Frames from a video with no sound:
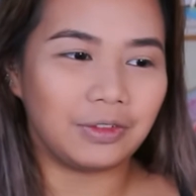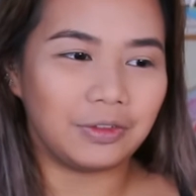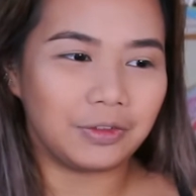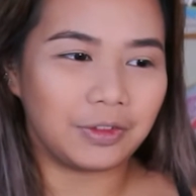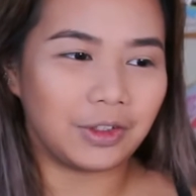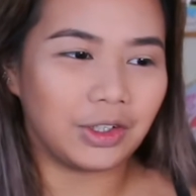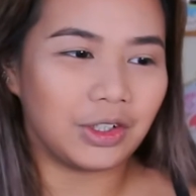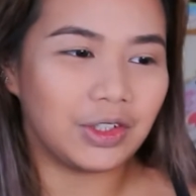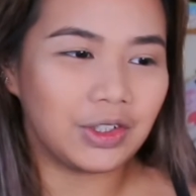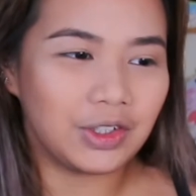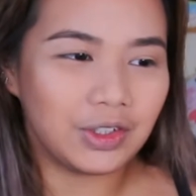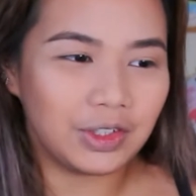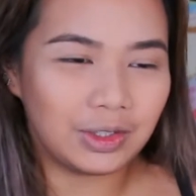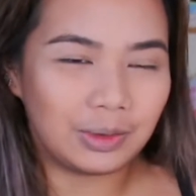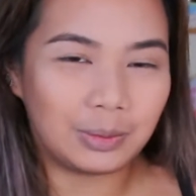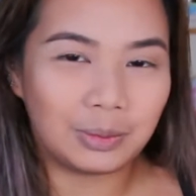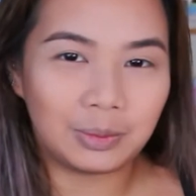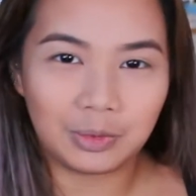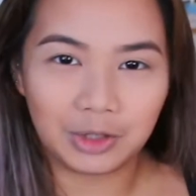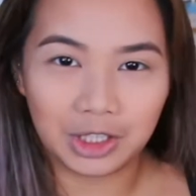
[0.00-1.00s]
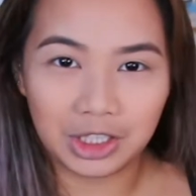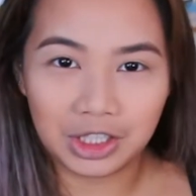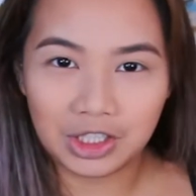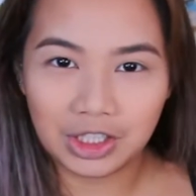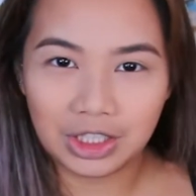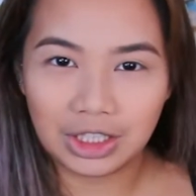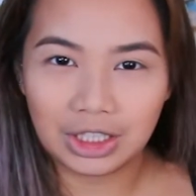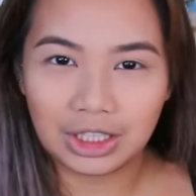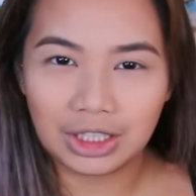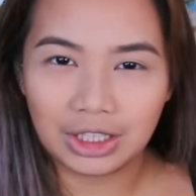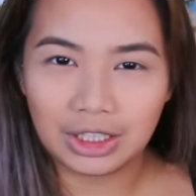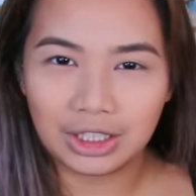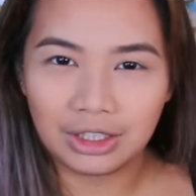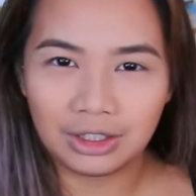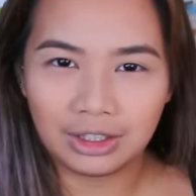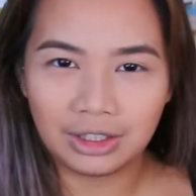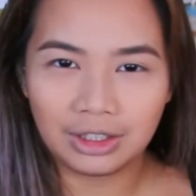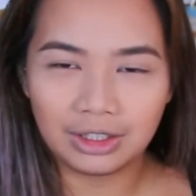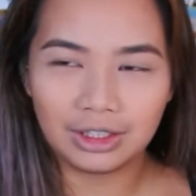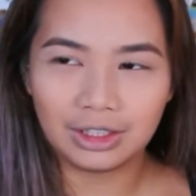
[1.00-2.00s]
first
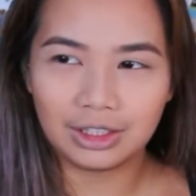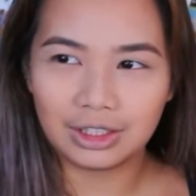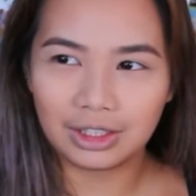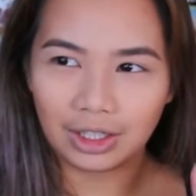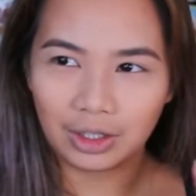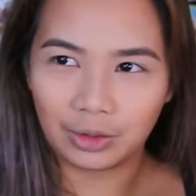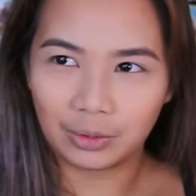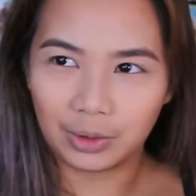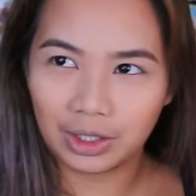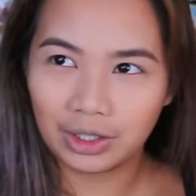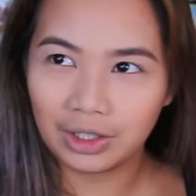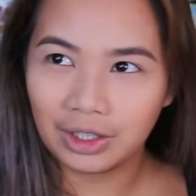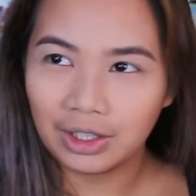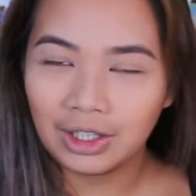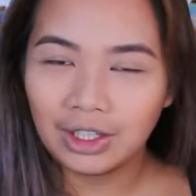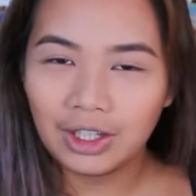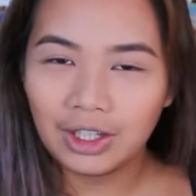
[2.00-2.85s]
impressioning, is that a word?